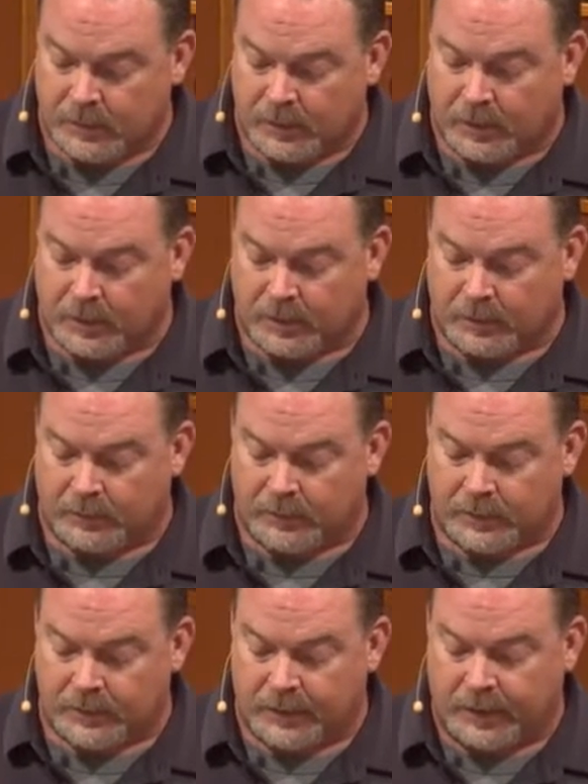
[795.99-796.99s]
all
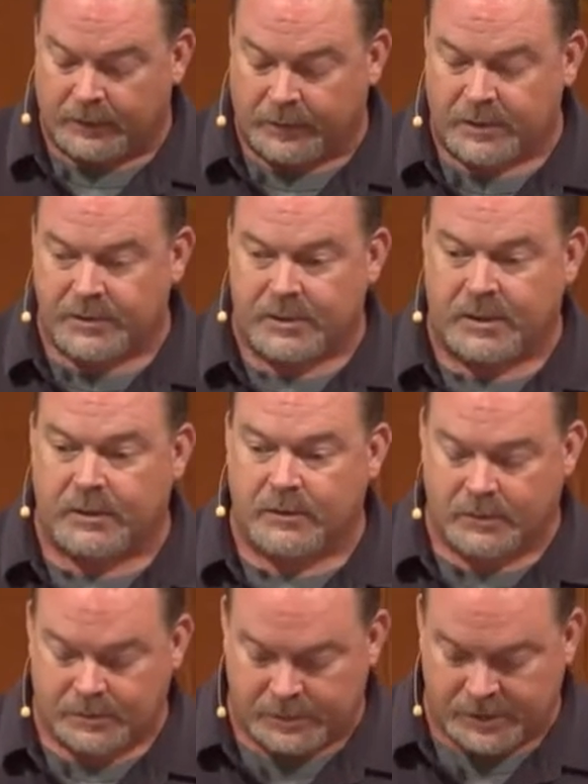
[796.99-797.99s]
killing is sin.
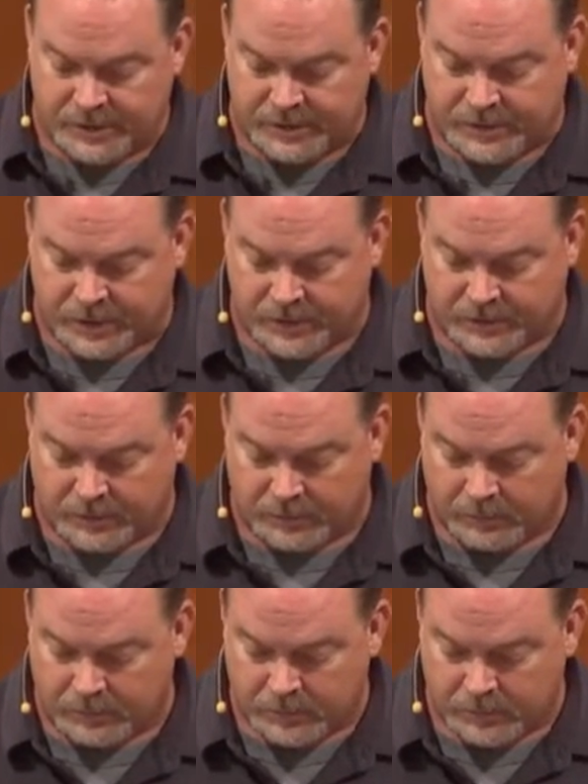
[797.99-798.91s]
Jesus says so.